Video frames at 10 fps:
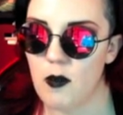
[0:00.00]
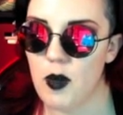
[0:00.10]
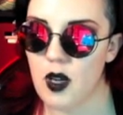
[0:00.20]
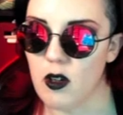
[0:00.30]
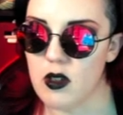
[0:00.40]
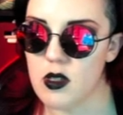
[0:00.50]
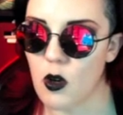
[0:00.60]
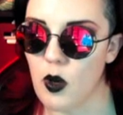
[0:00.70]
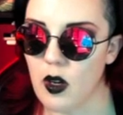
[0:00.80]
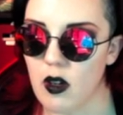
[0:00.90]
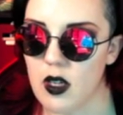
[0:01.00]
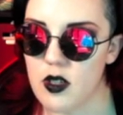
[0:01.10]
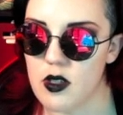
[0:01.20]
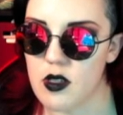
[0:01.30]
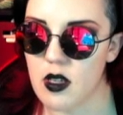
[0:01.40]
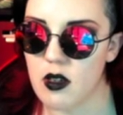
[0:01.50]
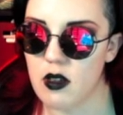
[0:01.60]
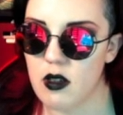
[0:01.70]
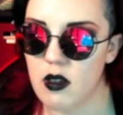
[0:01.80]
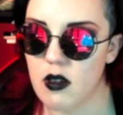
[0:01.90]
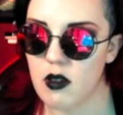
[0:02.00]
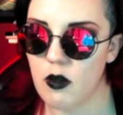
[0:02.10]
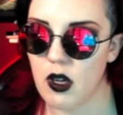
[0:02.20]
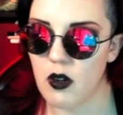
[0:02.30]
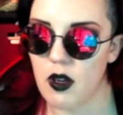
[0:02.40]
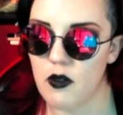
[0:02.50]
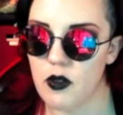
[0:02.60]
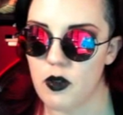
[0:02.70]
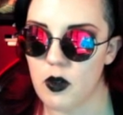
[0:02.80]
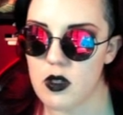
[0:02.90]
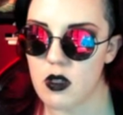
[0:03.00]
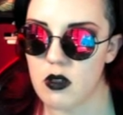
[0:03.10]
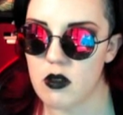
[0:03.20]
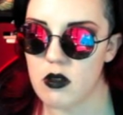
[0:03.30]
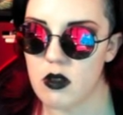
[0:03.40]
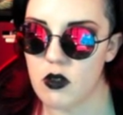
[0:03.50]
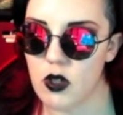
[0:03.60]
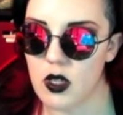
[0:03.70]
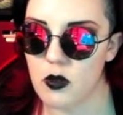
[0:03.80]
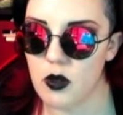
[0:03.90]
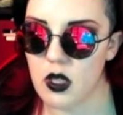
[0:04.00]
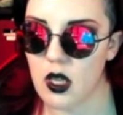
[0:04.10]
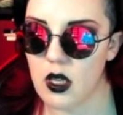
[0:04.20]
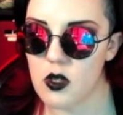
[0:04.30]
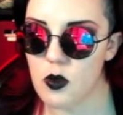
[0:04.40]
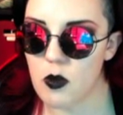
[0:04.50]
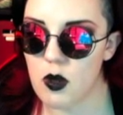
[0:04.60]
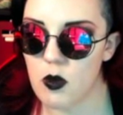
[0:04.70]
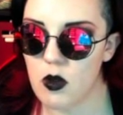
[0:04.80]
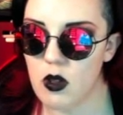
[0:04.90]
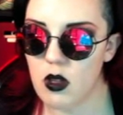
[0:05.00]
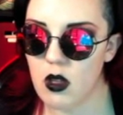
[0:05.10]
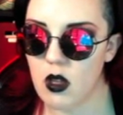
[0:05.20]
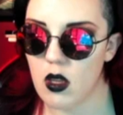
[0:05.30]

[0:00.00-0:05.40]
Not better, just quicker, I should say. When I don't have to focus on trying to engage with people.